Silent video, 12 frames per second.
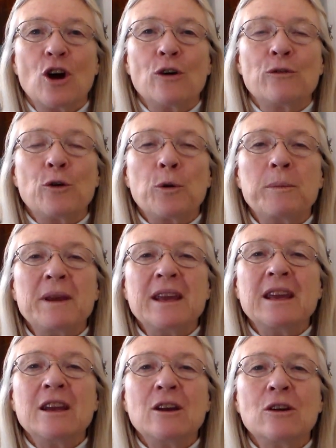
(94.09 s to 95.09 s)
For
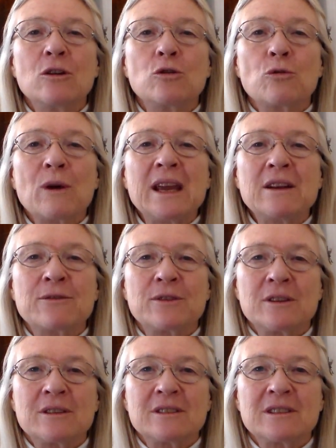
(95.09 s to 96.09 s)
being
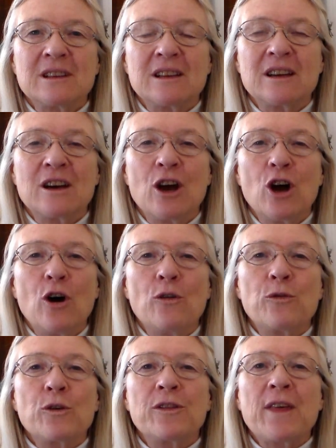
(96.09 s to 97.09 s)
grateful
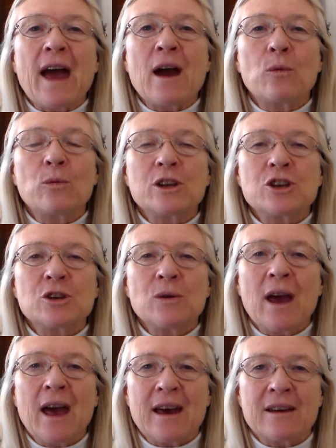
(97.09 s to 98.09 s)
for that which you
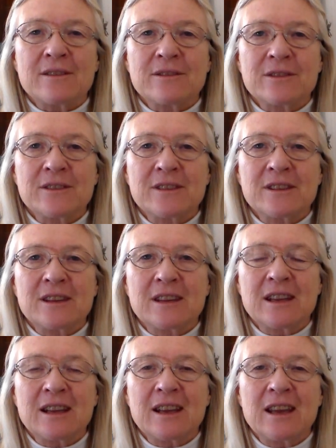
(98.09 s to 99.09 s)
have
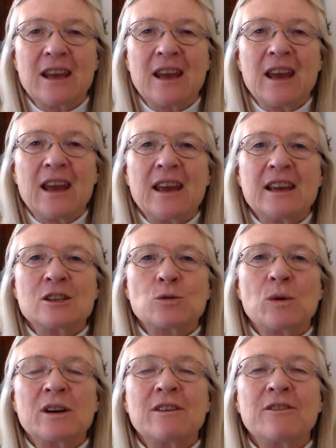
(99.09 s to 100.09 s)
is
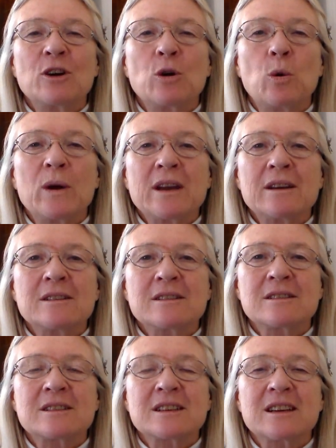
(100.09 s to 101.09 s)
one of the
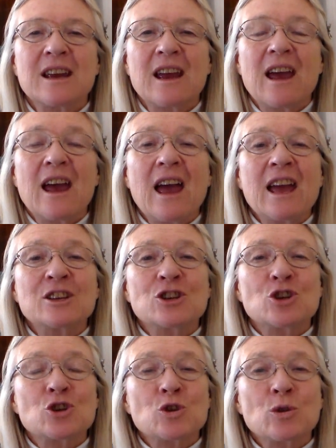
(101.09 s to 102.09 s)
quickest and
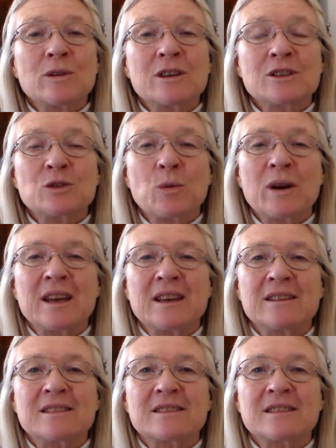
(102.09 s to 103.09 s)
surest
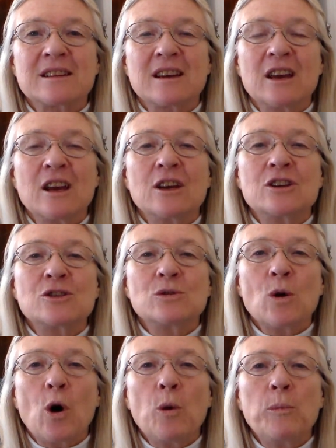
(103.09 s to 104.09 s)
ways
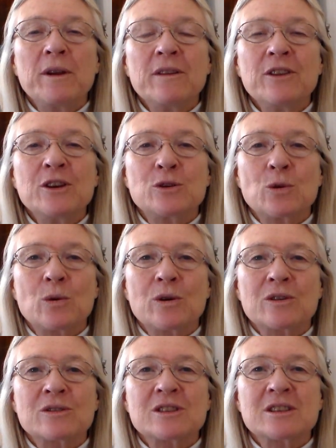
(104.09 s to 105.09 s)
to open the
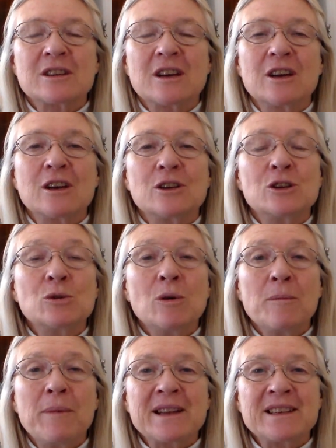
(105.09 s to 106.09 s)
doors
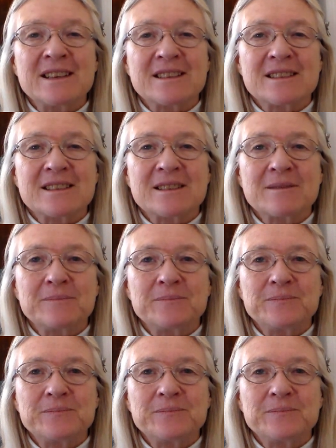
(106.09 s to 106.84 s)
to abundance.